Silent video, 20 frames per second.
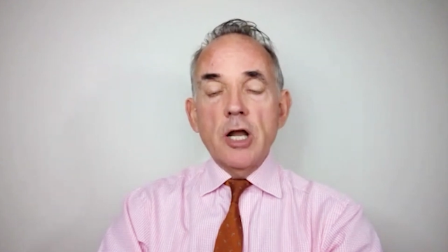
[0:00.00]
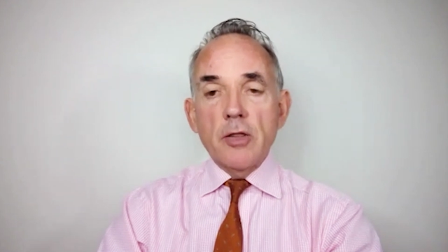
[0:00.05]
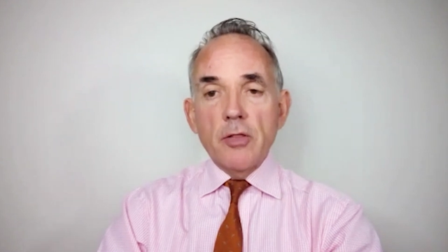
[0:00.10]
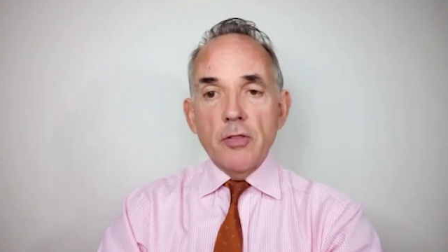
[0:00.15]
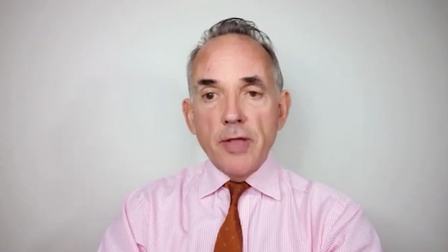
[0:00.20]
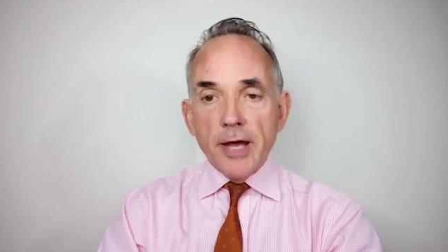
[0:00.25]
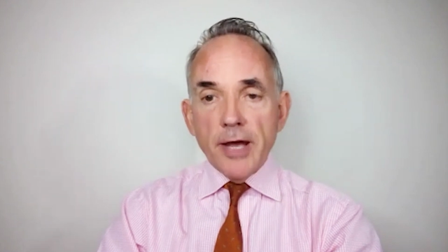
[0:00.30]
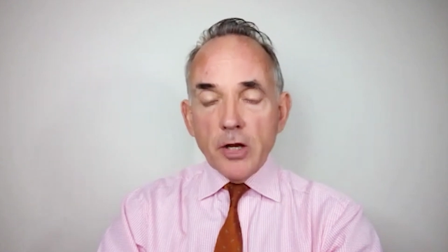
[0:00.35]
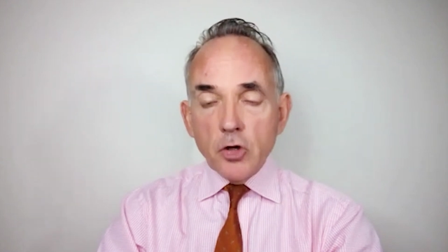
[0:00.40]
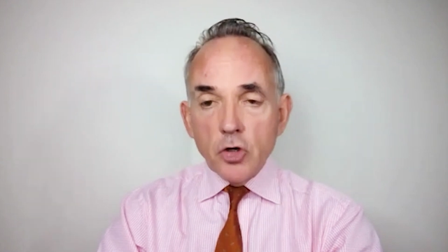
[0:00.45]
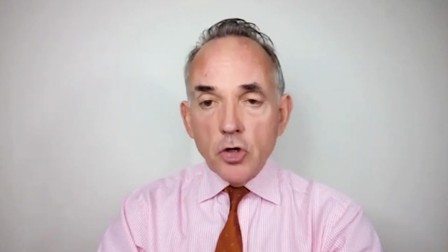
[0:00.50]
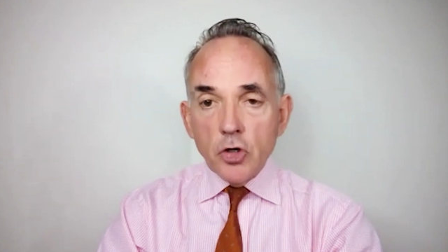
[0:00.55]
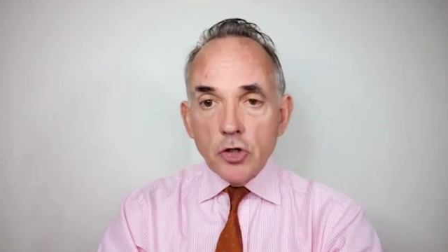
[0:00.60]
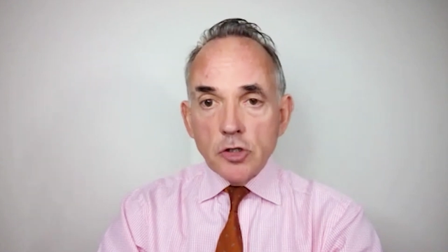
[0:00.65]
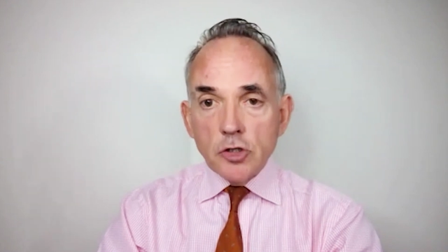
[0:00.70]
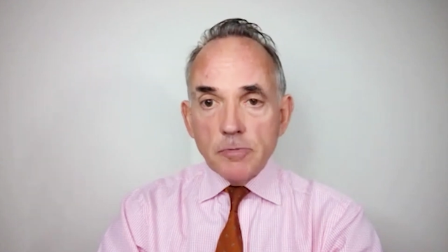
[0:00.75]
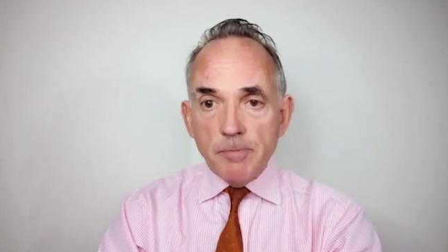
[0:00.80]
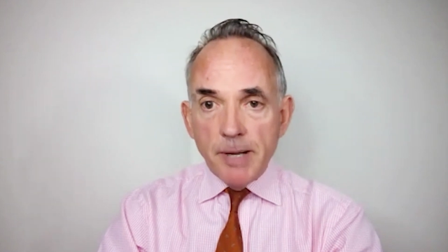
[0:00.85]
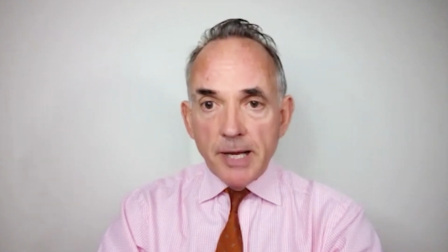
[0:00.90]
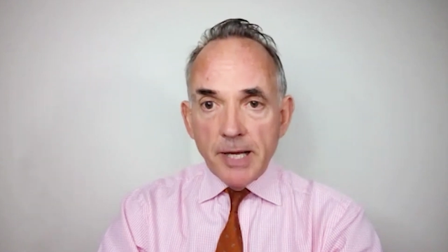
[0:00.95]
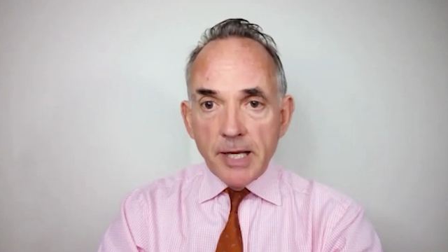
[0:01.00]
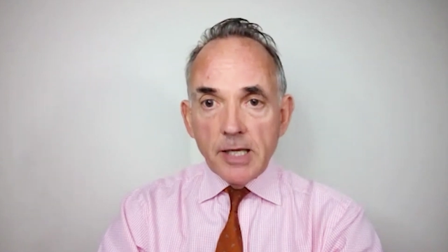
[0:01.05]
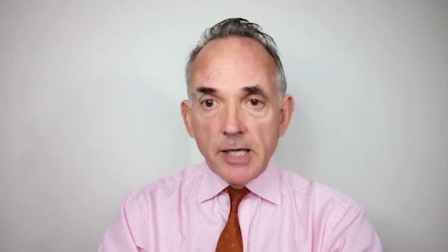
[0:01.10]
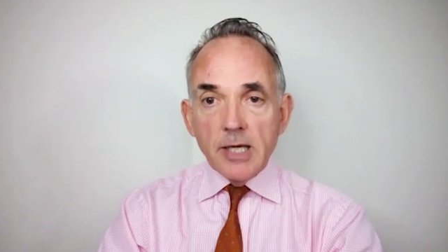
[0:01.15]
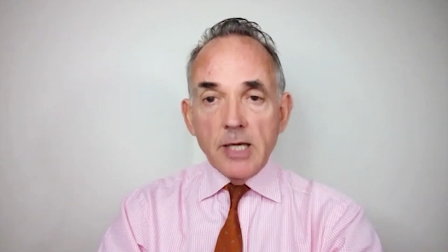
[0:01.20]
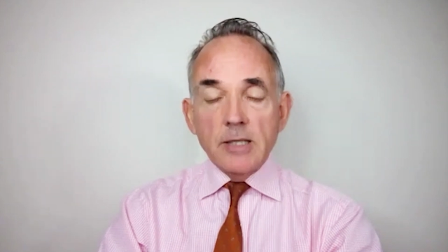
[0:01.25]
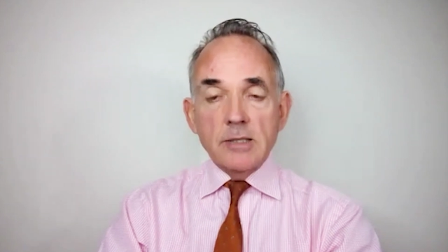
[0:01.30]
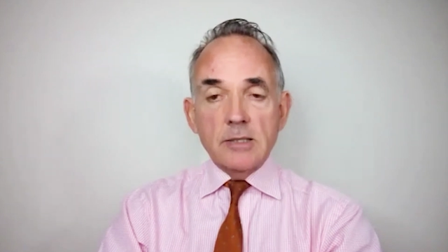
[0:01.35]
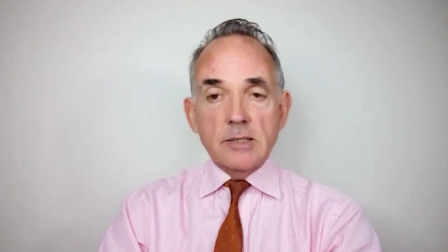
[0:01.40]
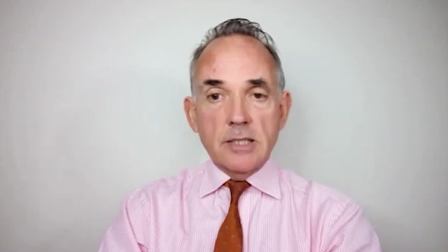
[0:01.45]
there could
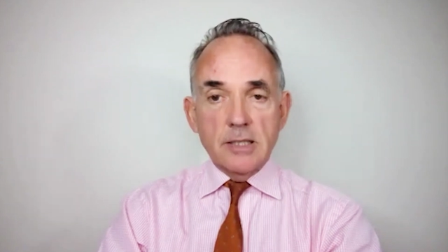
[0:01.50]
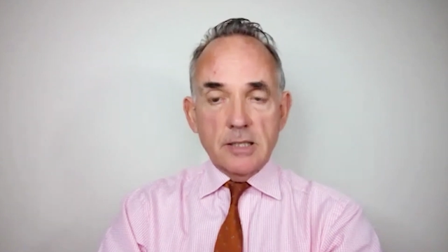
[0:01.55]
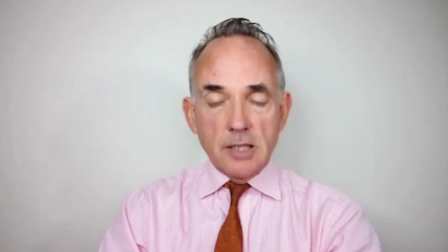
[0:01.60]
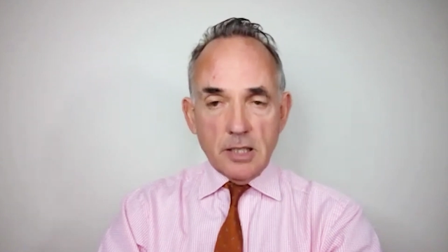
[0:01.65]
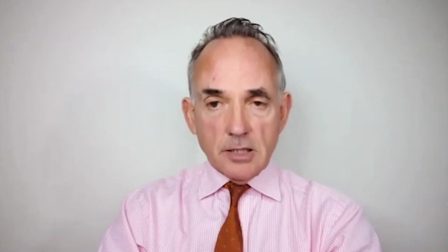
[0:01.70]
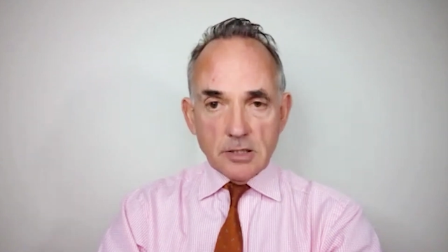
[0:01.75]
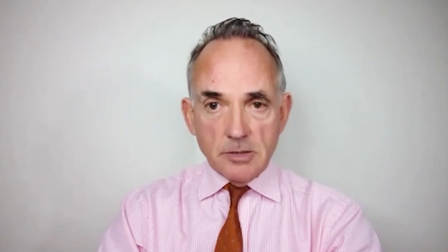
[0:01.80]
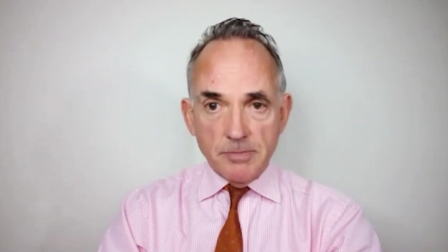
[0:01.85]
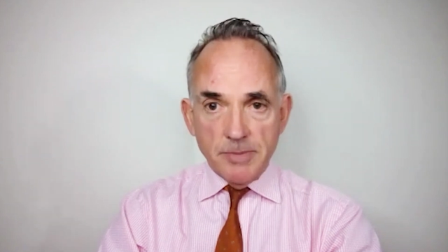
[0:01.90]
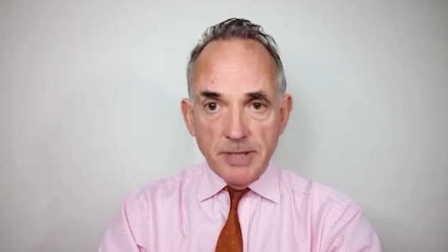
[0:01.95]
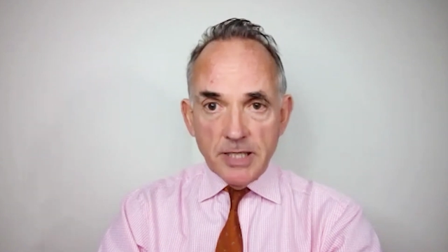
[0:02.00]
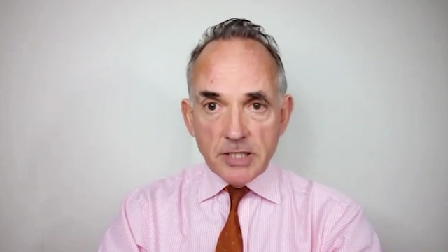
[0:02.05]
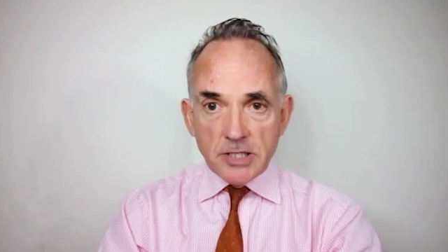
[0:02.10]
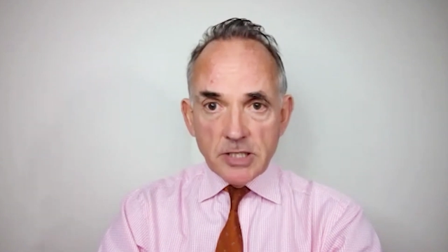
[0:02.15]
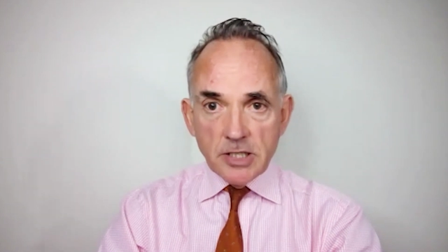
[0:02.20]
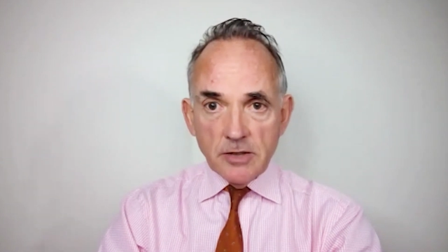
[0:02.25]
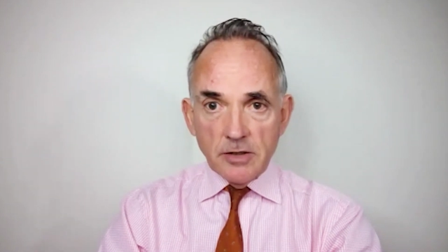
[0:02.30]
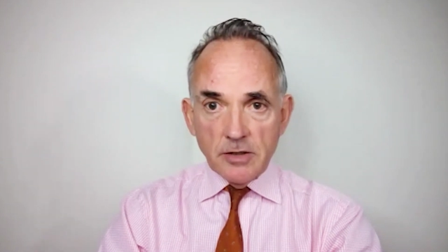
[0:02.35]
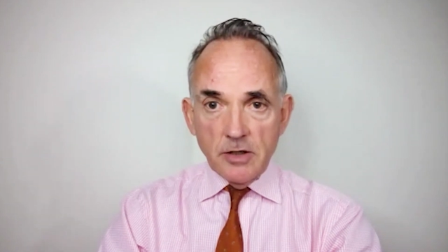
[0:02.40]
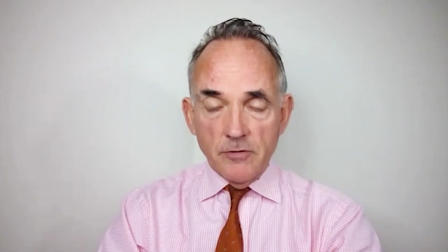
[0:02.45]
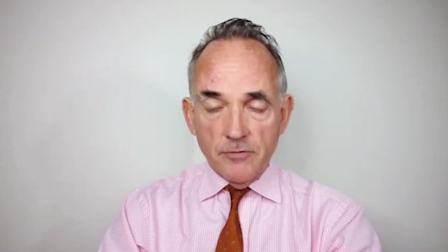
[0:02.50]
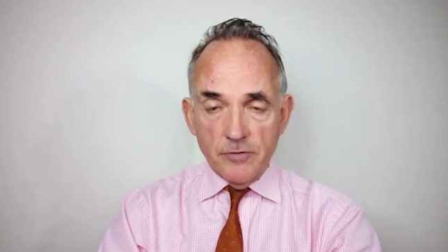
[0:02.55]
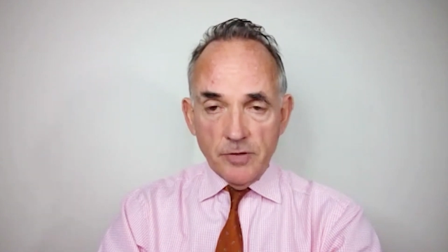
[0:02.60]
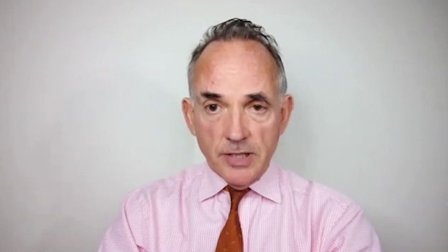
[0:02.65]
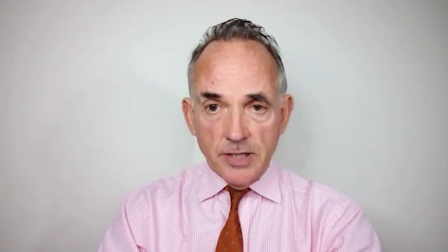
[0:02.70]
be deductibility for